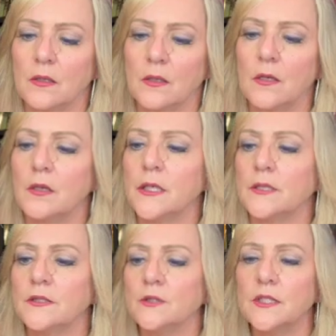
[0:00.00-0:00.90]
All right,
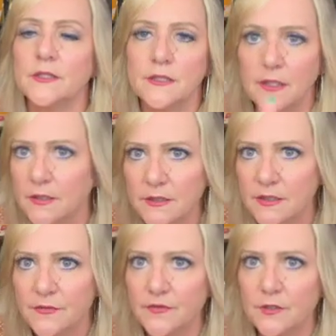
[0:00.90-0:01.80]
so let's say this
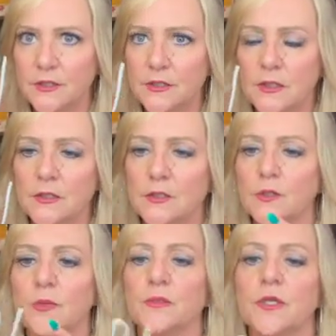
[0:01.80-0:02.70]
is felted on a
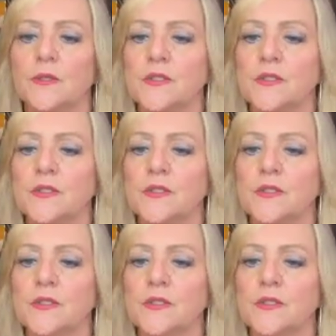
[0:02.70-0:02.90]
little bit better.